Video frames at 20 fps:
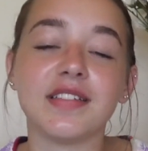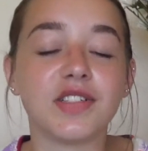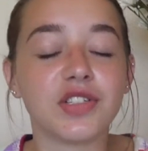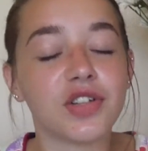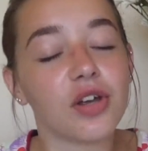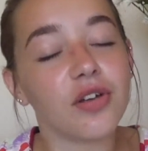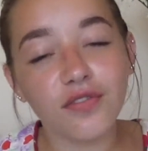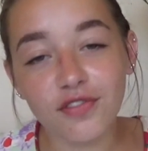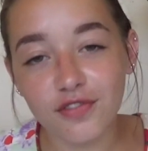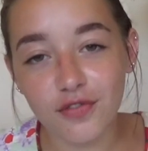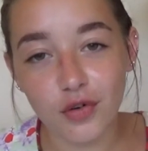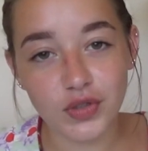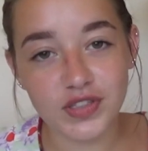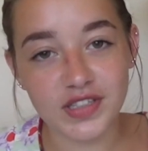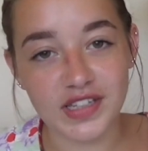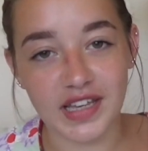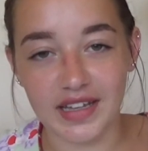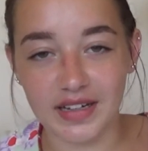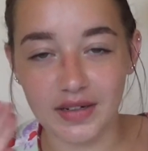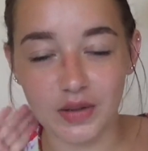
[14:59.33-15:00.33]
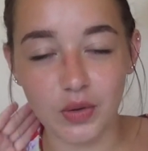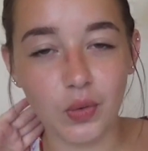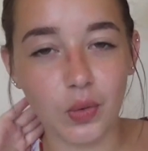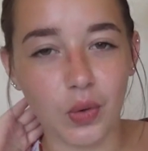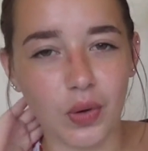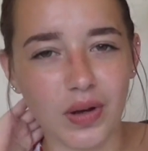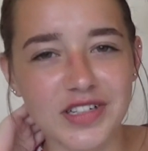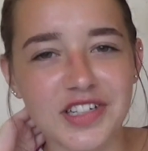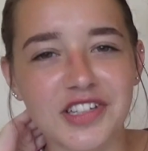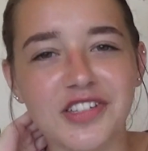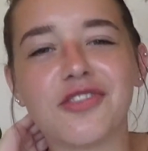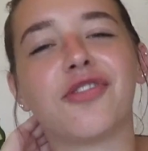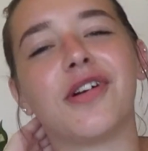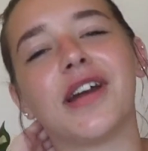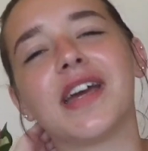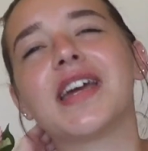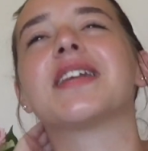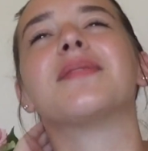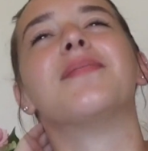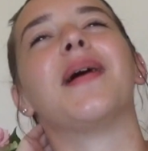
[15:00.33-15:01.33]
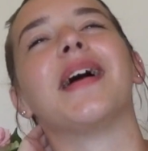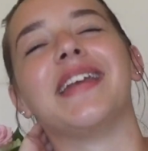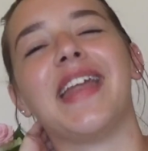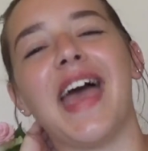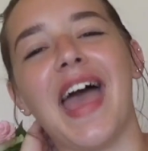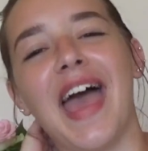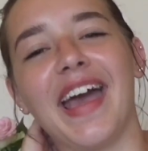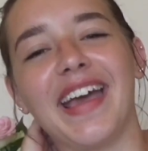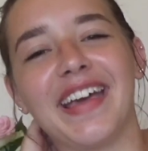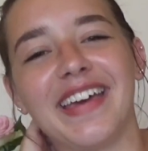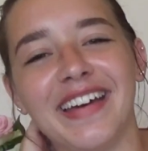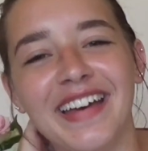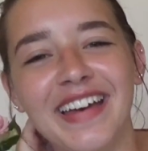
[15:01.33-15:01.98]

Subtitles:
don't force it. Oh, I just cricked my neck.